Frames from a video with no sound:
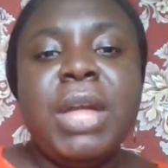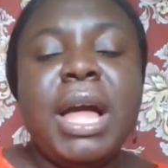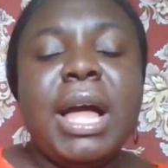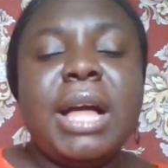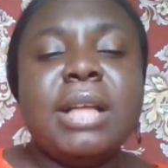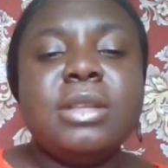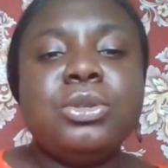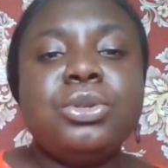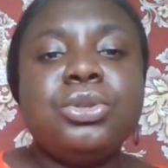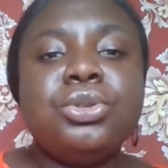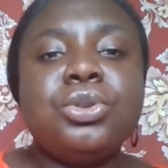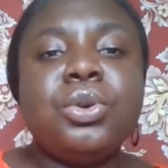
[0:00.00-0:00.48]

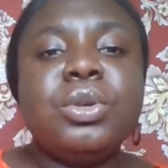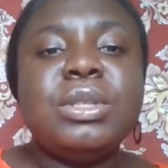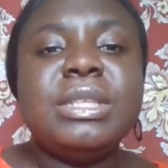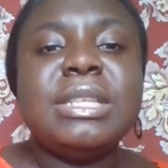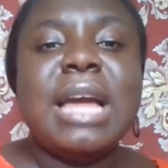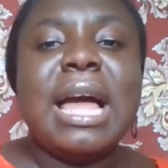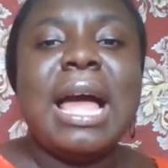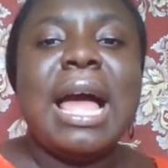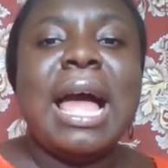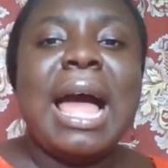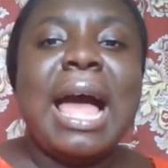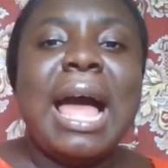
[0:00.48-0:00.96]
And so
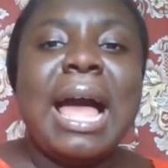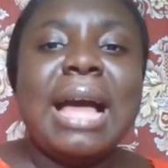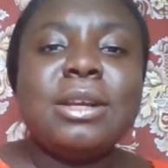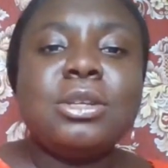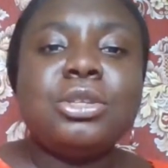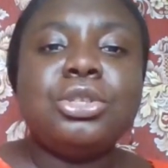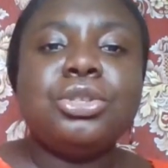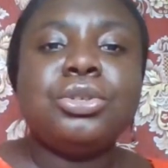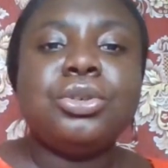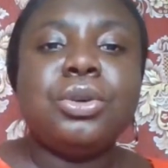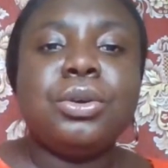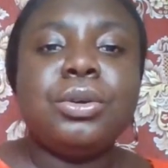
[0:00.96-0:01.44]
their
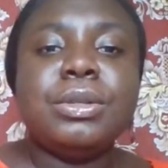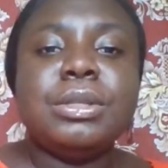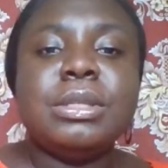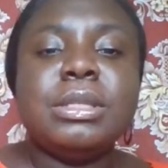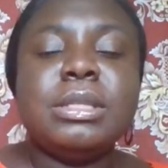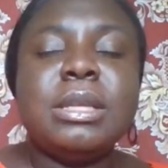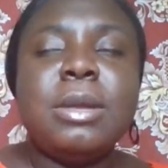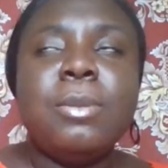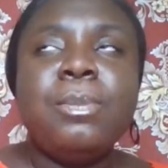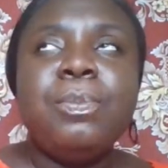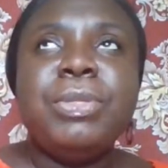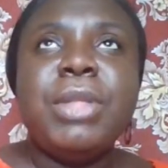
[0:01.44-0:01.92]

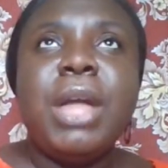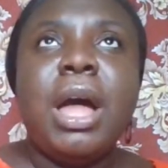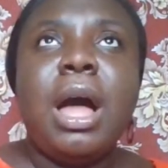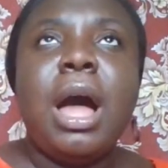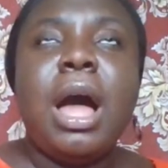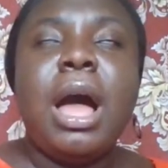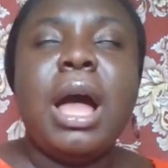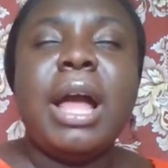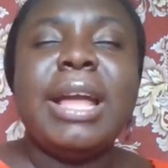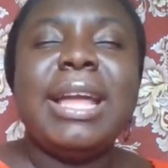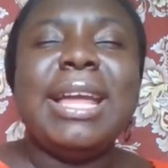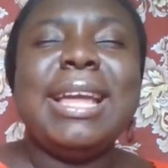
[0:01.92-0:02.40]
actions
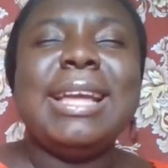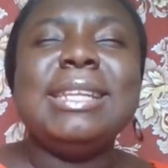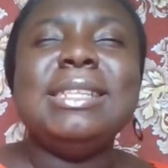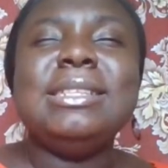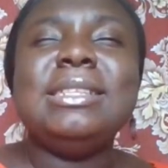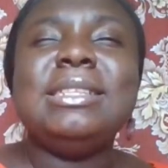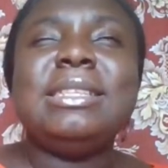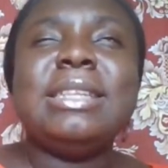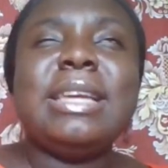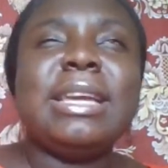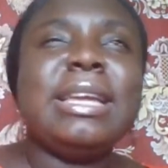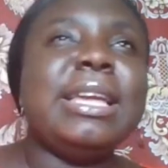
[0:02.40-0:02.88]
are
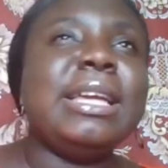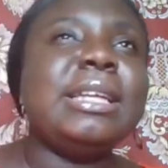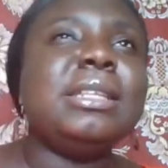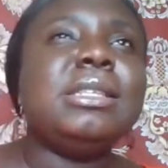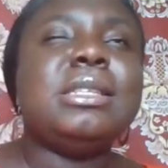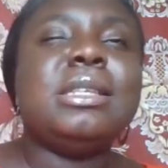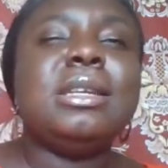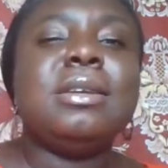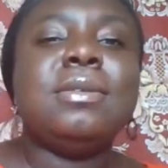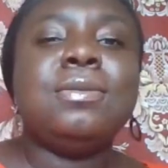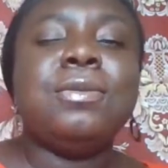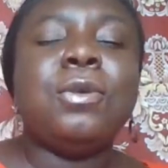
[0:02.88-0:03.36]

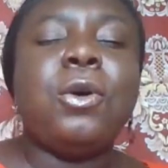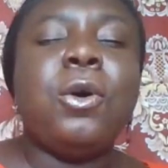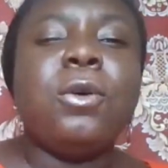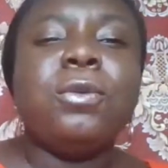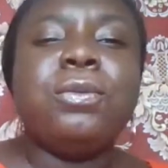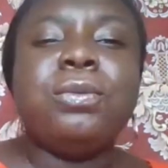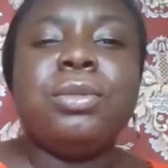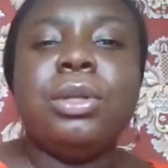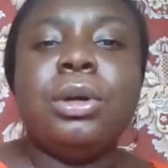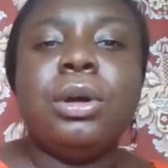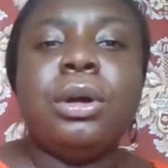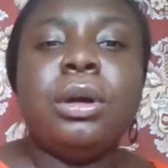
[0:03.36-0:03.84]
indicative
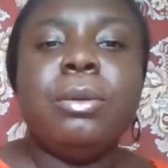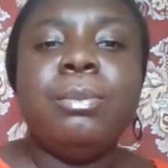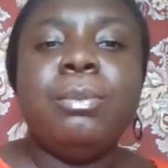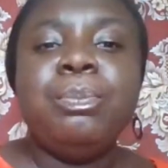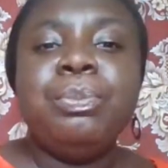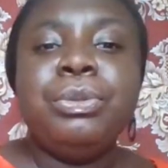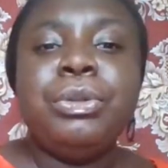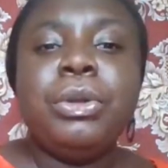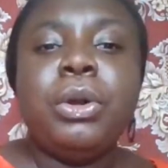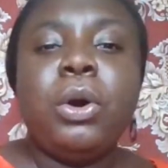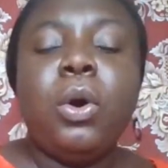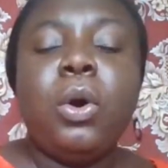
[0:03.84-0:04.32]
of the
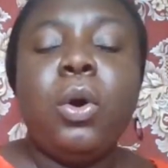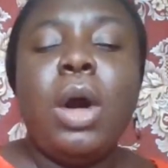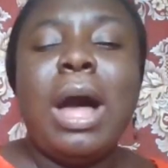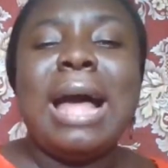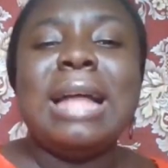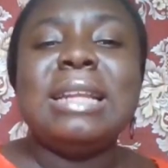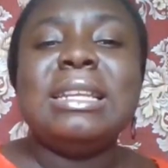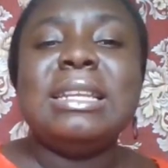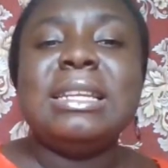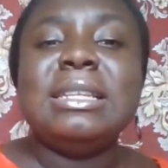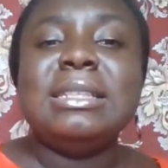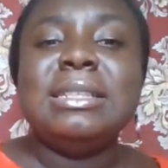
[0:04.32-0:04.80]
or
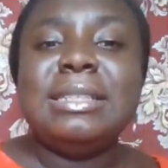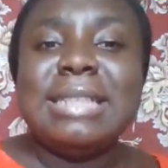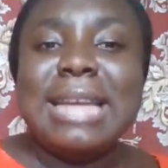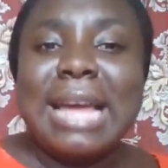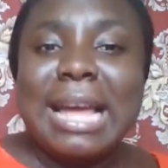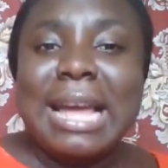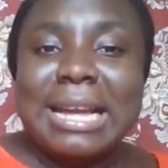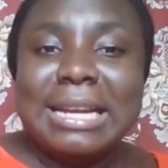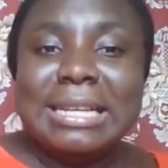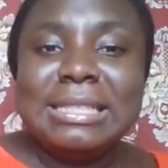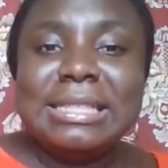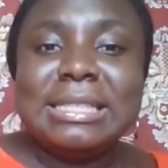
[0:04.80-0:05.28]
an
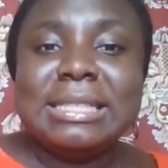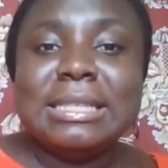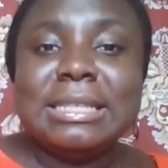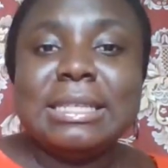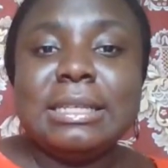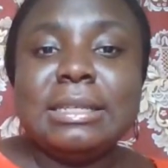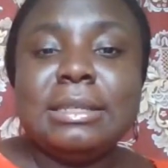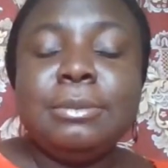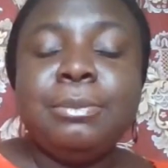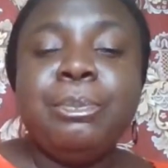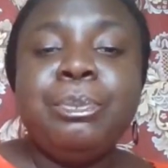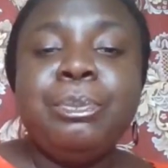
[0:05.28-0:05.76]

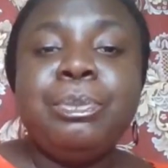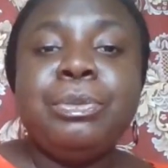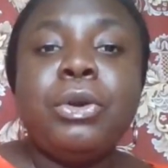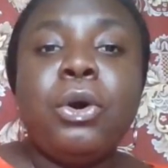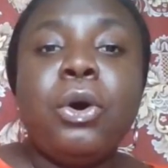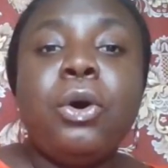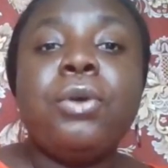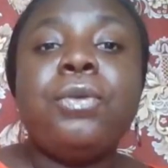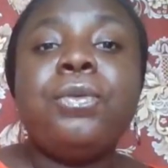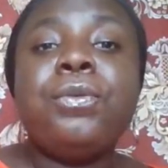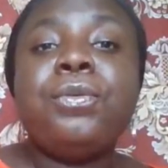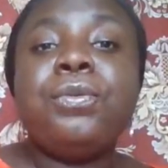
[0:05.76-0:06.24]
indicting
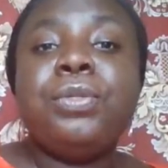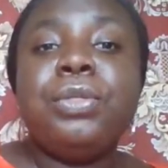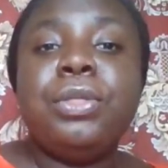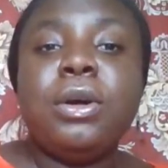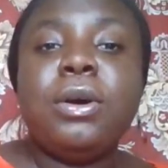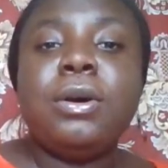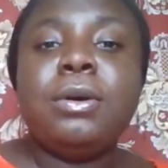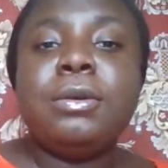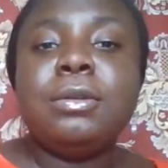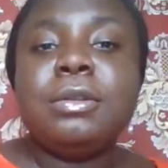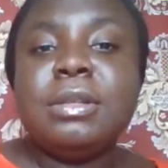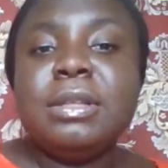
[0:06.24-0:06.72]
of
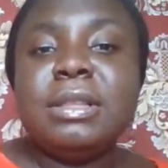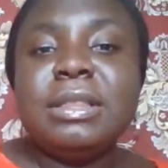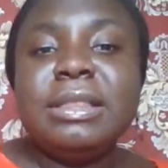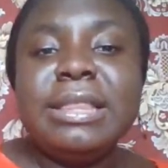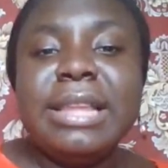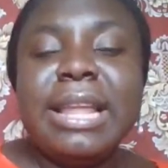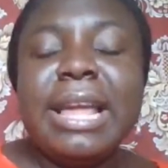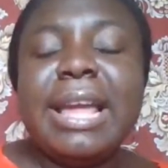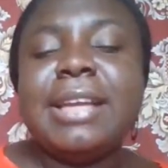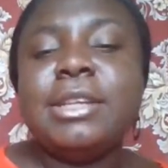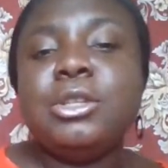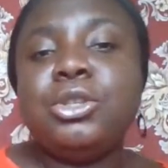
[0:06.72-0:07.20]
the
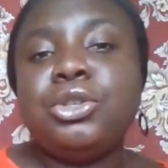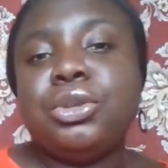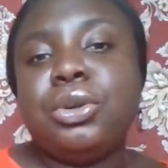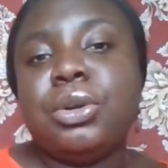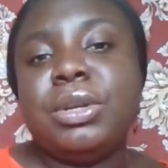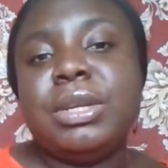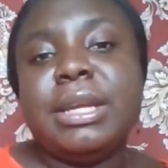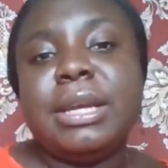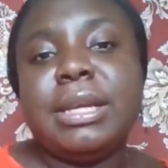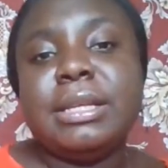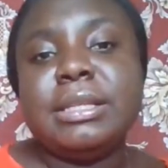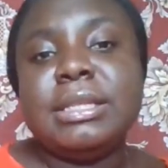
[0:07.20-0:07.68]

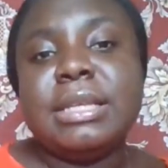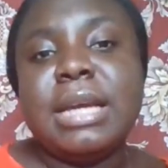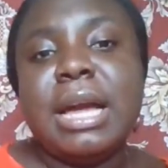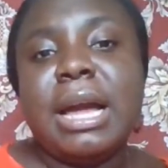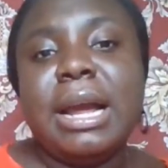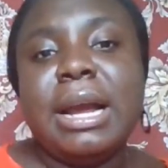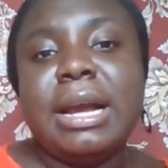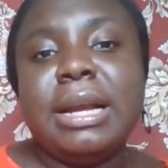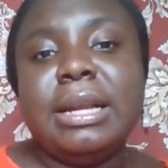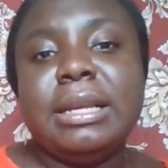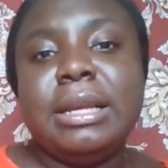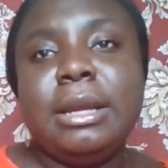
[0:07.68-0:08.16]
nation
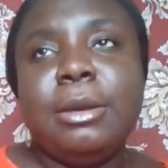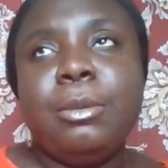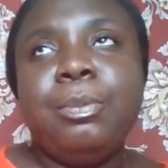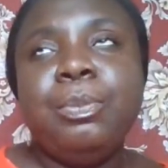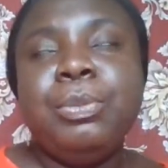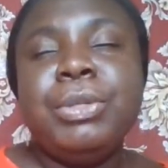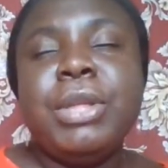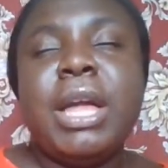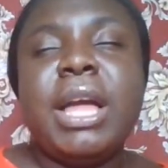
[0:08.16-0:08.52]
entirely.